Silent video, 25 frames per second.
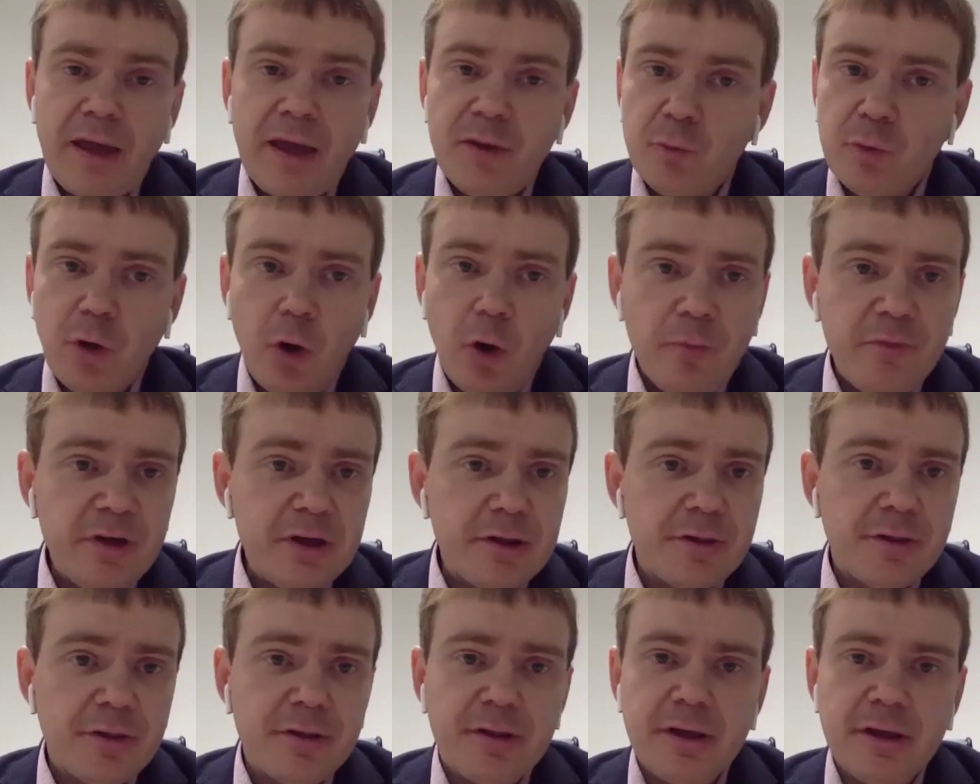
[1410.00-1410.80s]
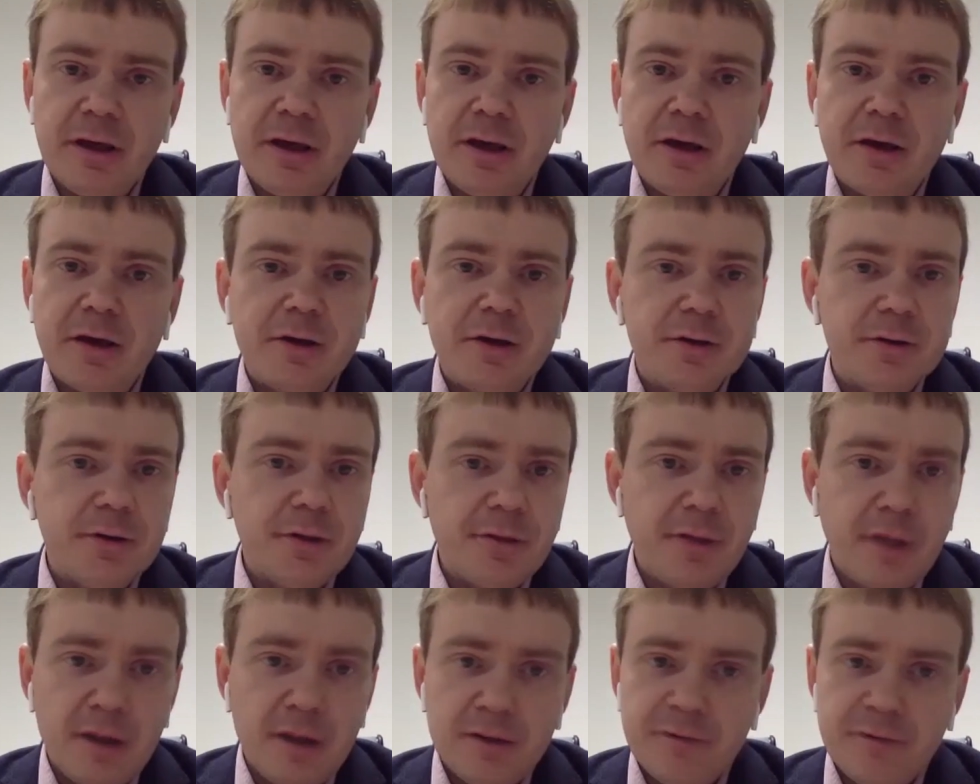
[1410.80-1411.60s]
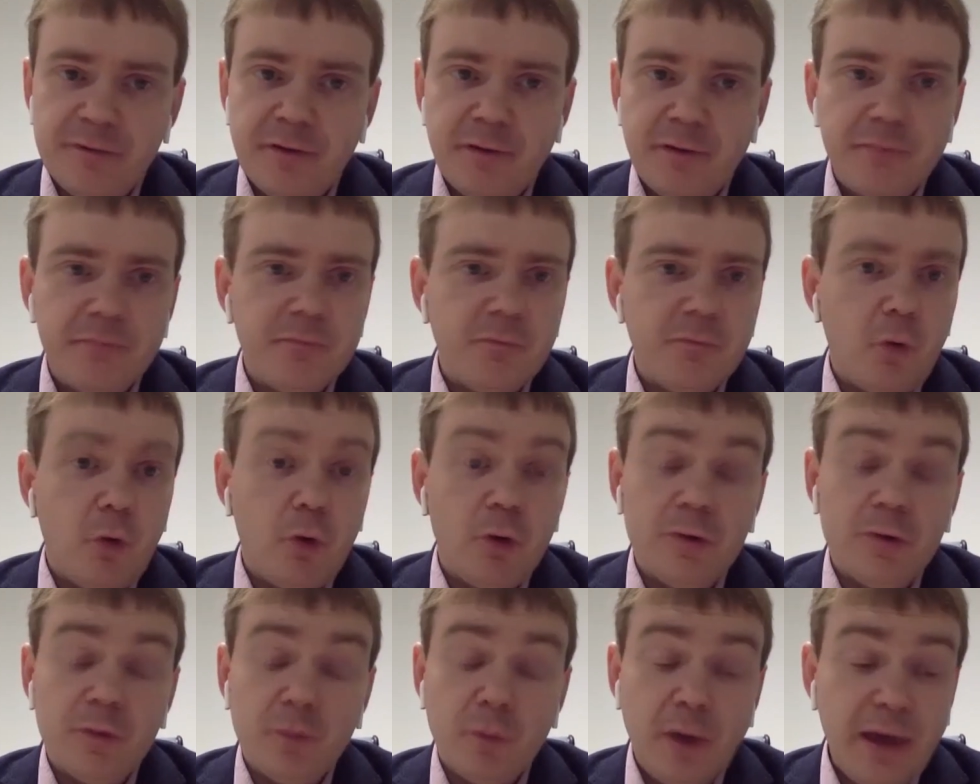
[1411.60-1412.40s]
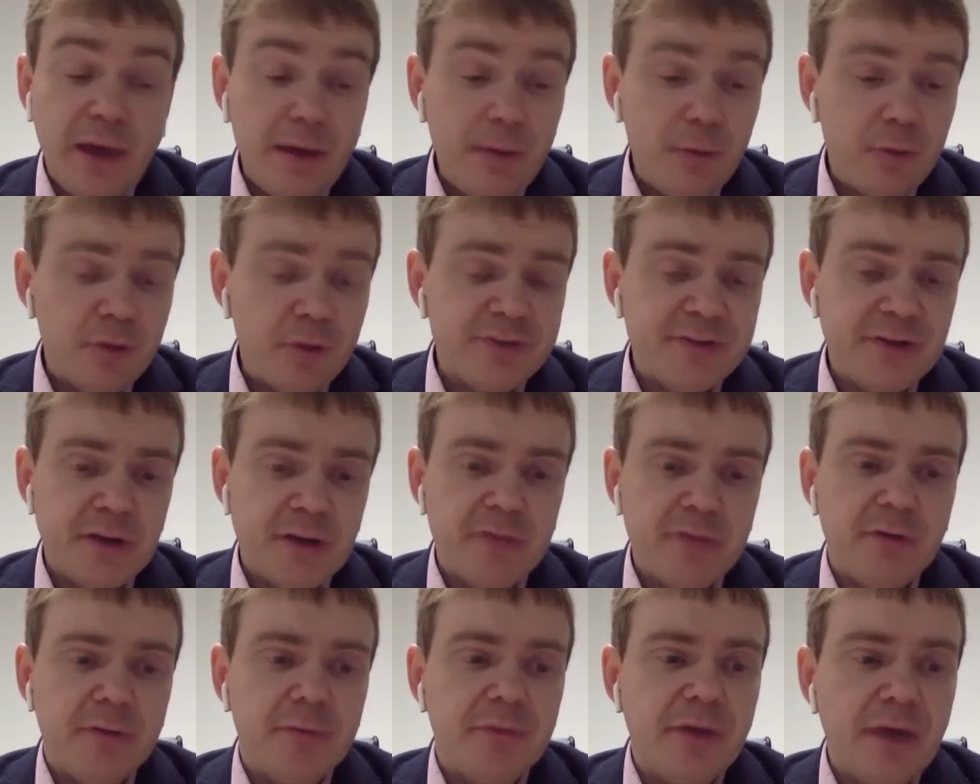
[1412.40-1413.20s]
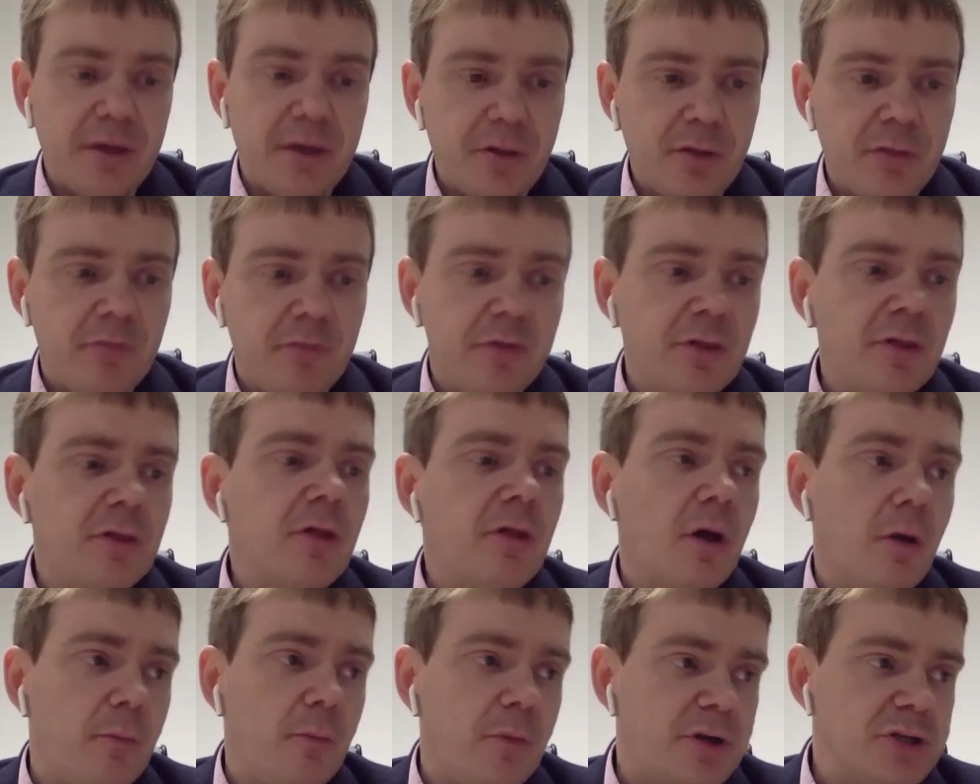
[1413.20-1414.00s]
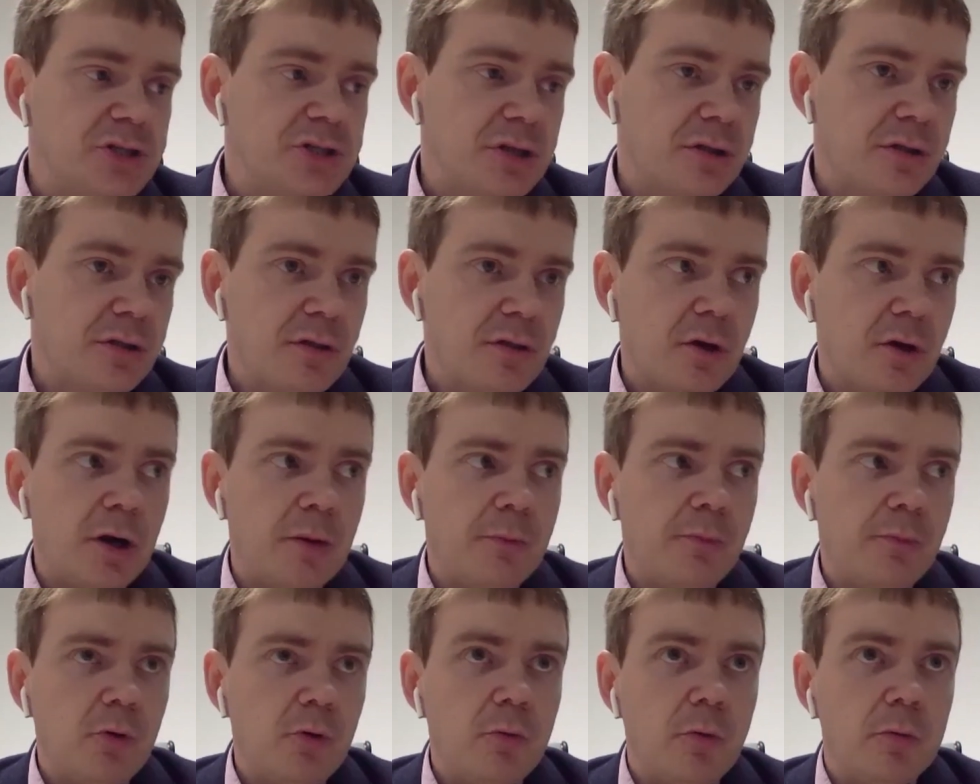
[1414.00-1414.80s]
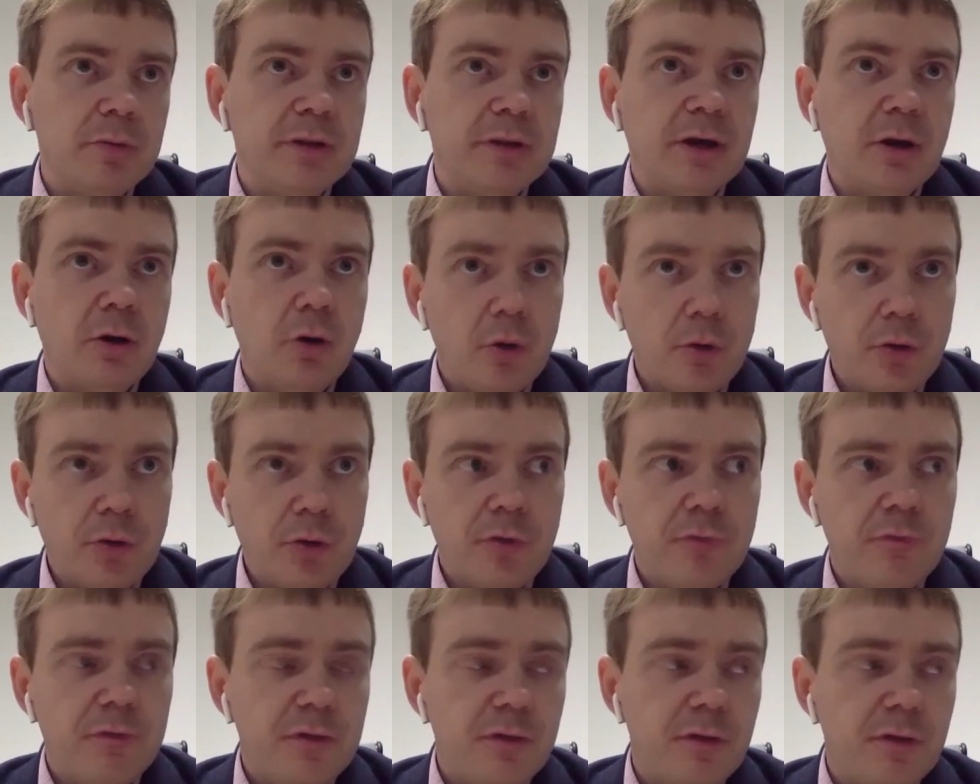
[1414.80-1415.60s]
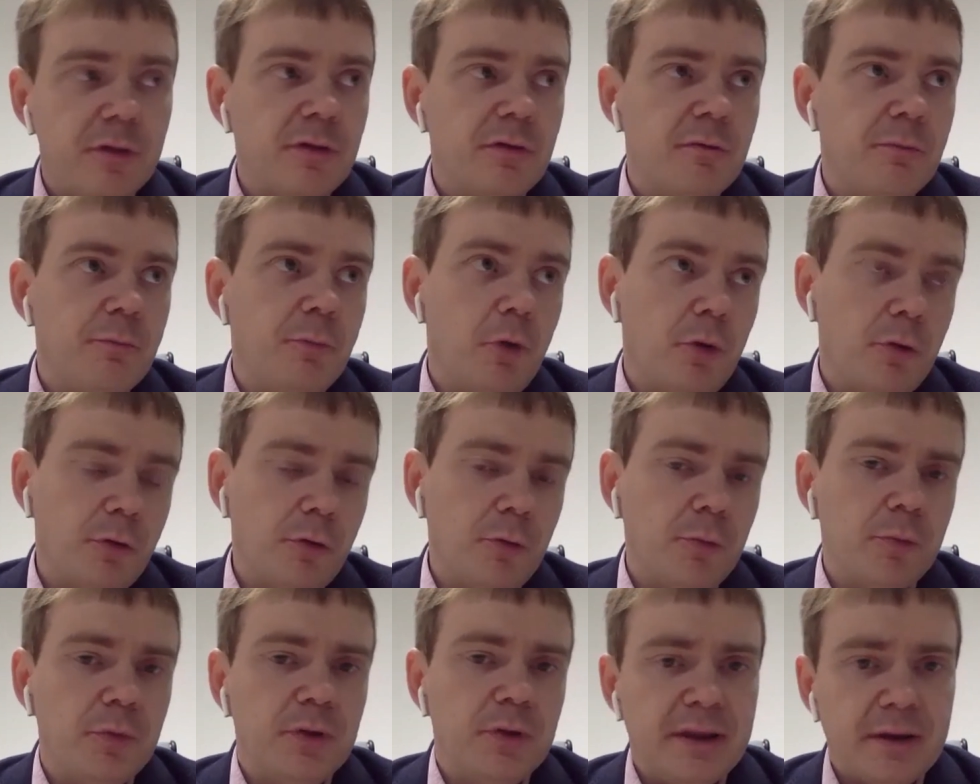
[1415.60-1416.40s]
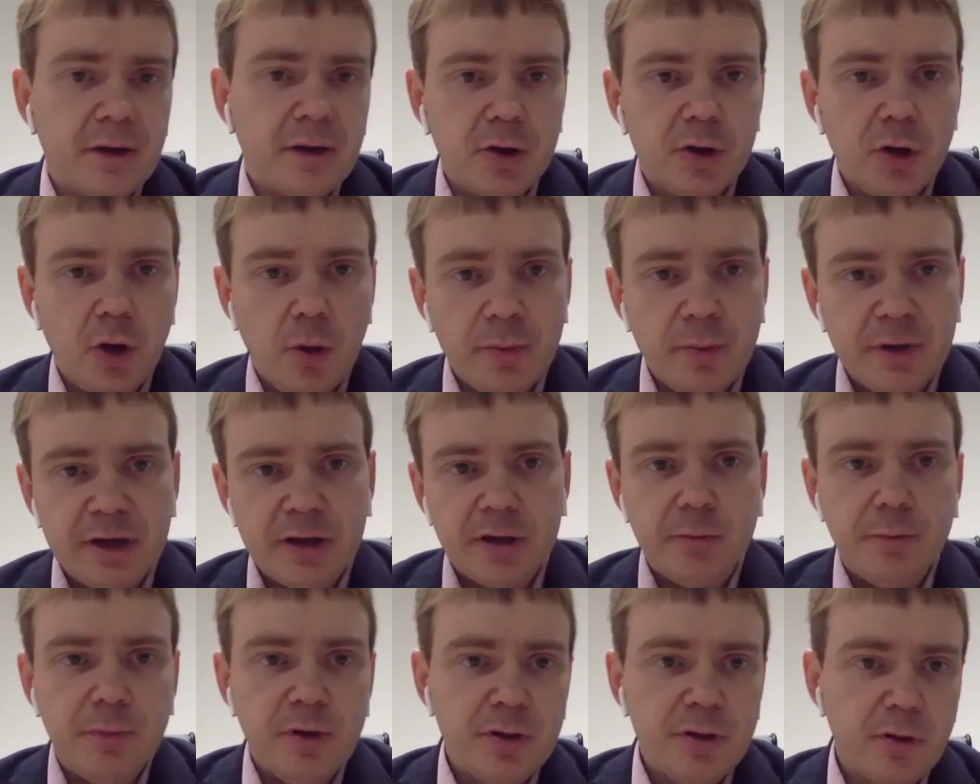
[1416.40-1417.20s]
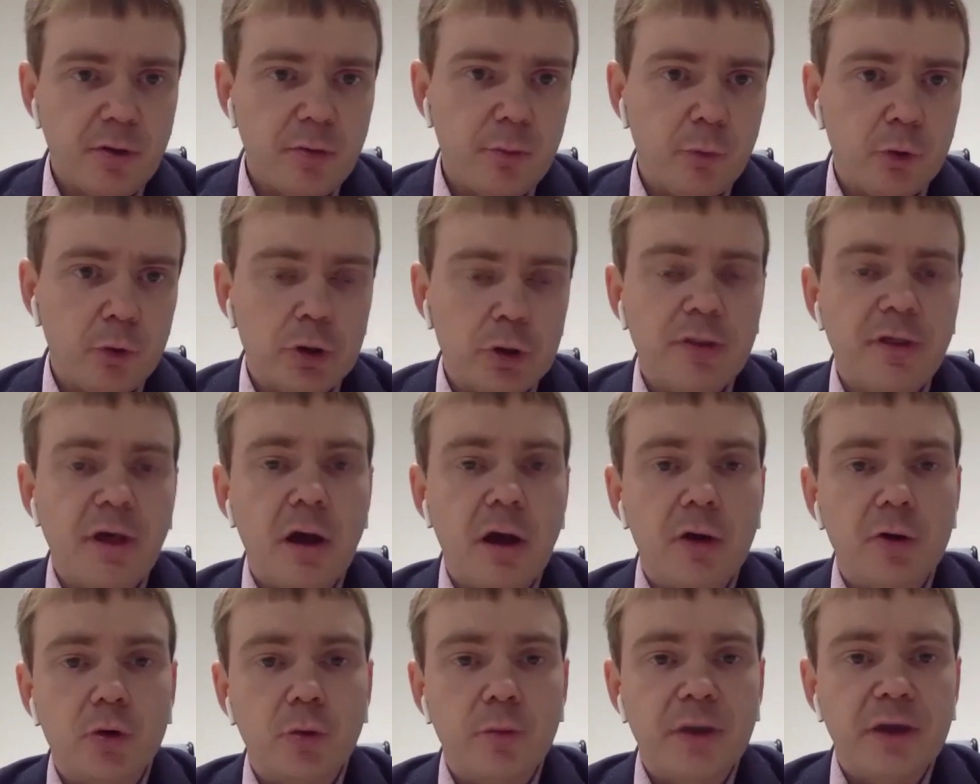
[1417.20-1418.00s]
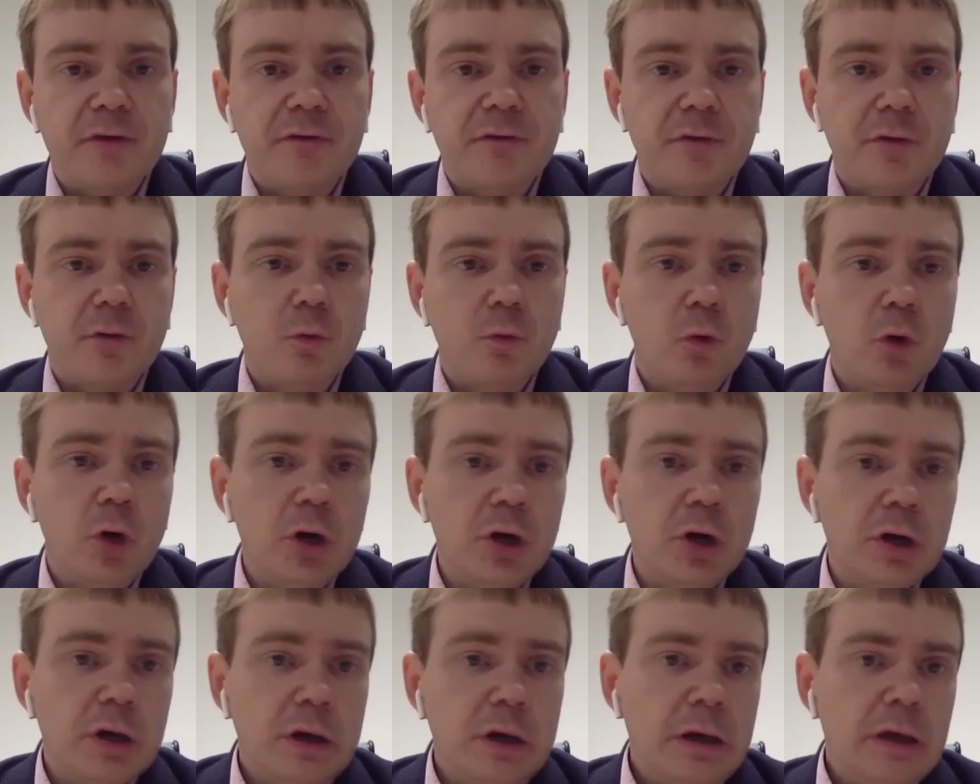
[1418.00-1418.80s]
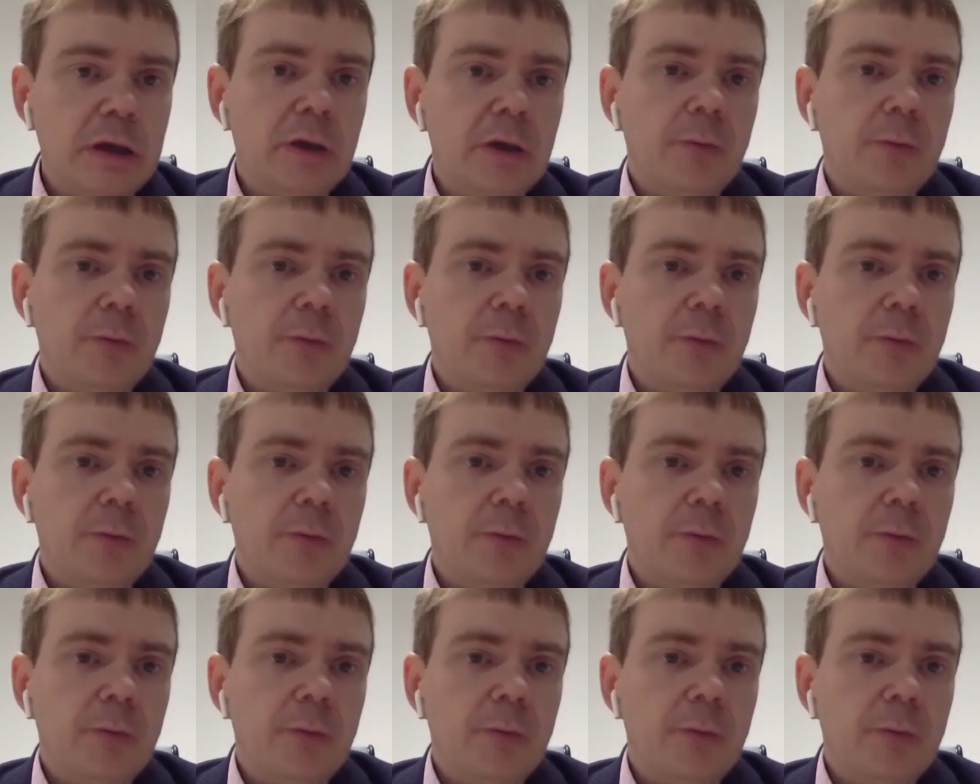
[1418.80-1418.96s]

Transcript: and we obviously consult them all the way. We tell them, yes, this is how much it's going to probably cost. This is the possible economical business models, how you make this work.